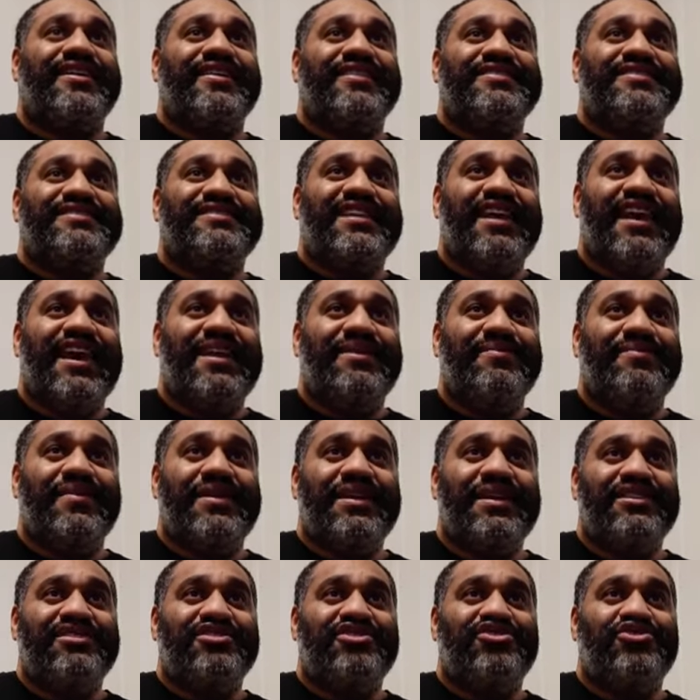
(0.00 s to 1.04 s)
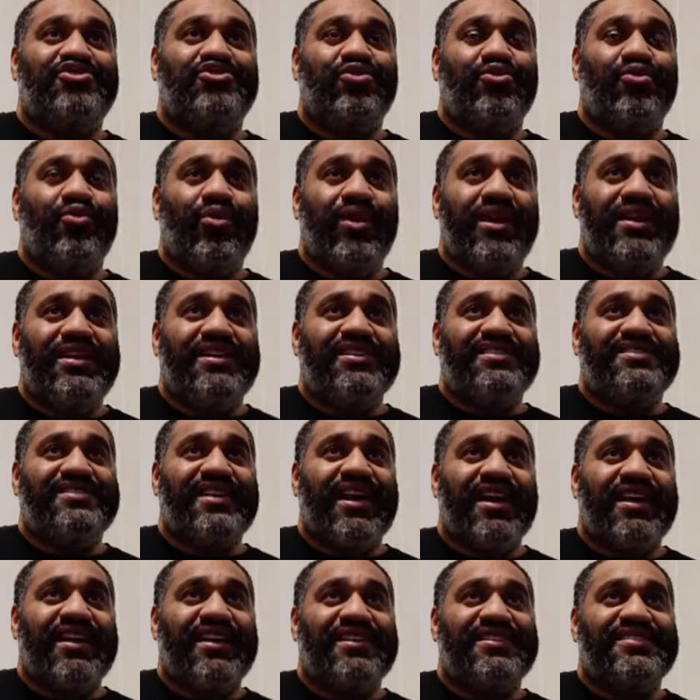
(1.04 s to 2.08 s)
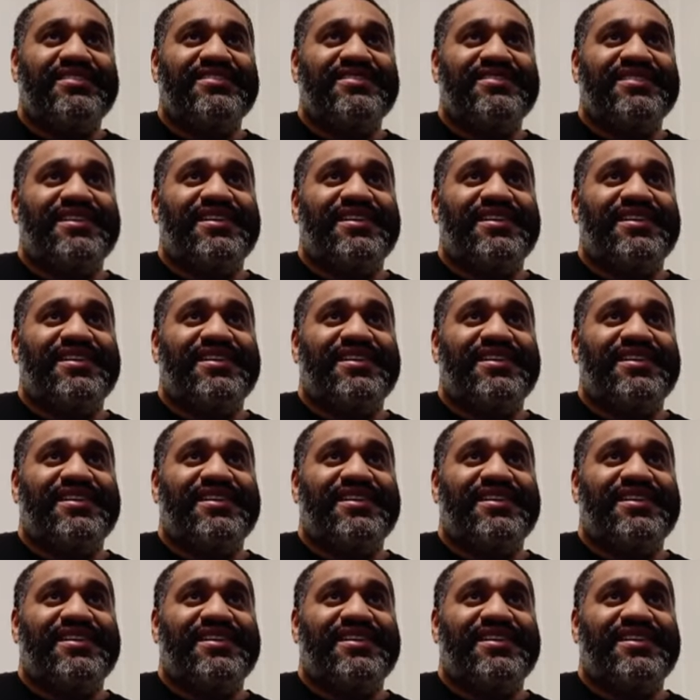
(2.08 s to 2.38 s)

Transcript: 10 minutes, 20 seconds.